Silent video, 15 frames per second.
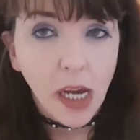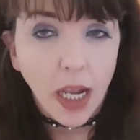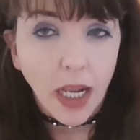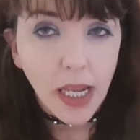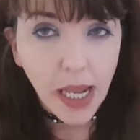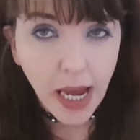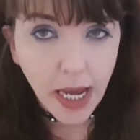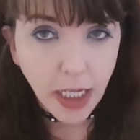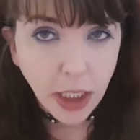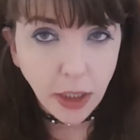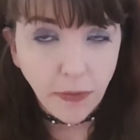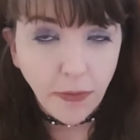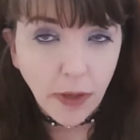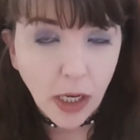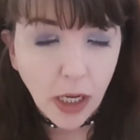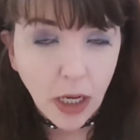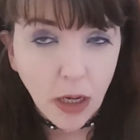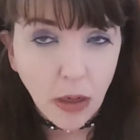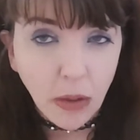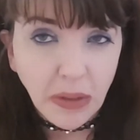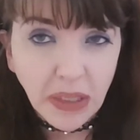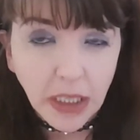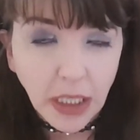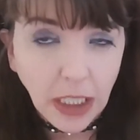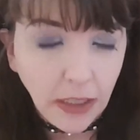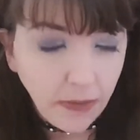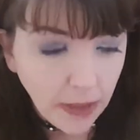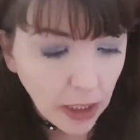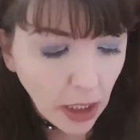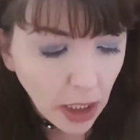larger flow, they give
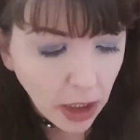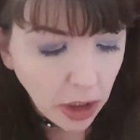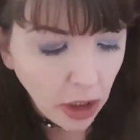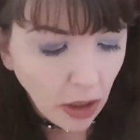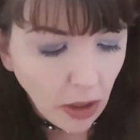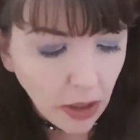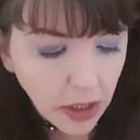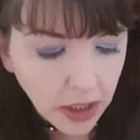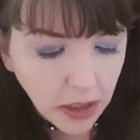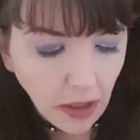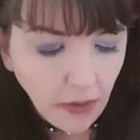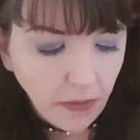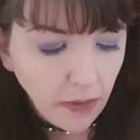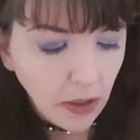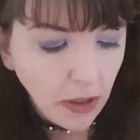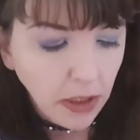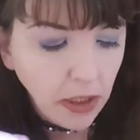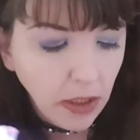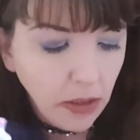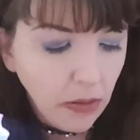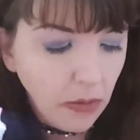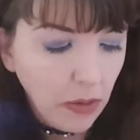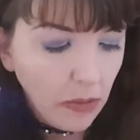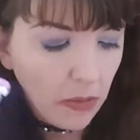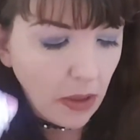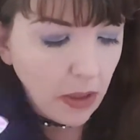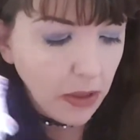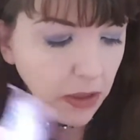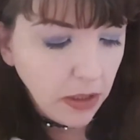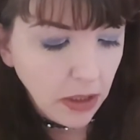you a choice of what you
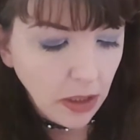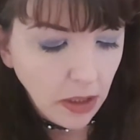want,